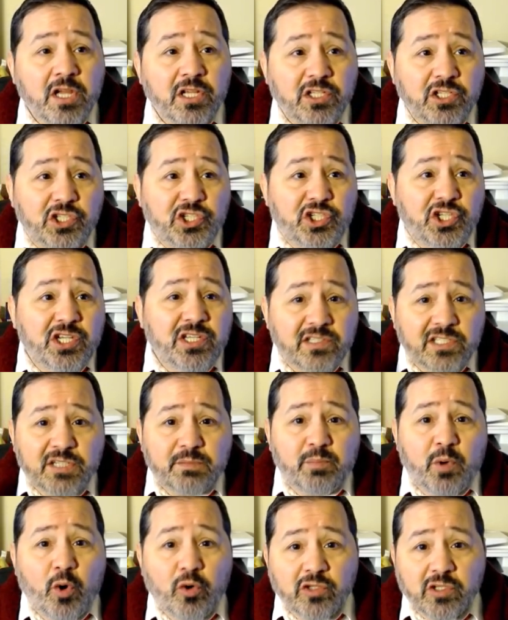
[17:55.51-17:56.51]
Jesus
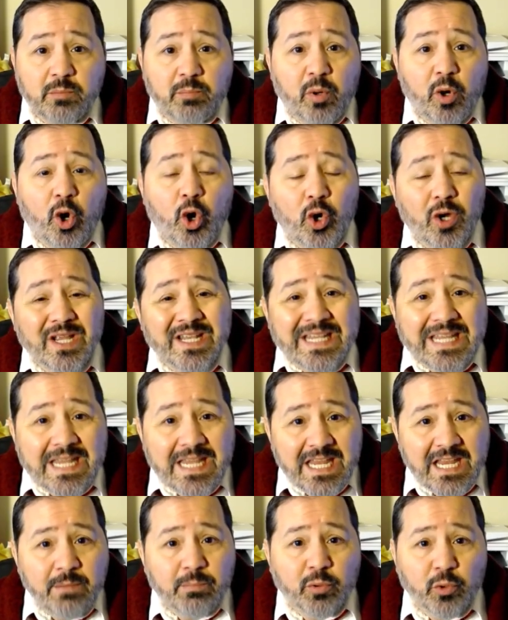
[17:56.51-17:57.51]
spoke to Paul in
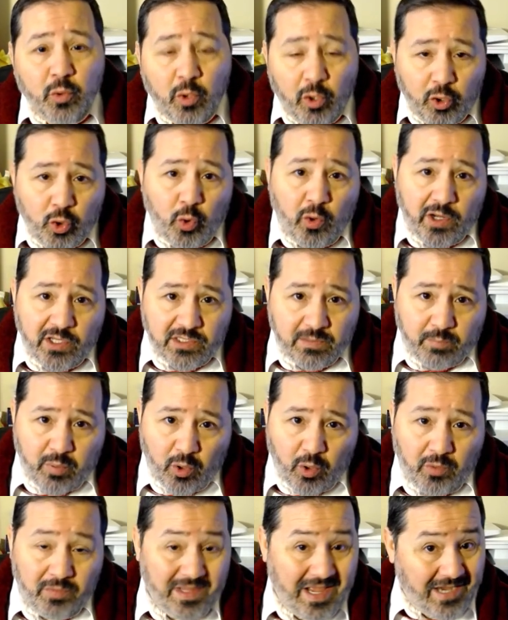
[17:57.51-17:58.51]
Hebrew, according to
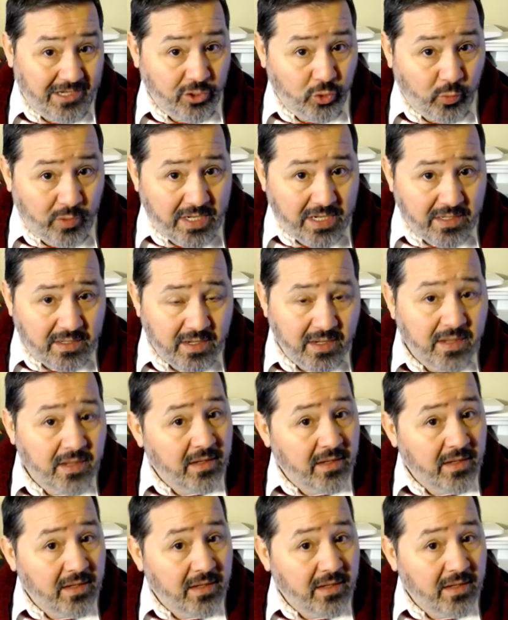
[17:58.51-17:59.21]
Paul, not in Greek.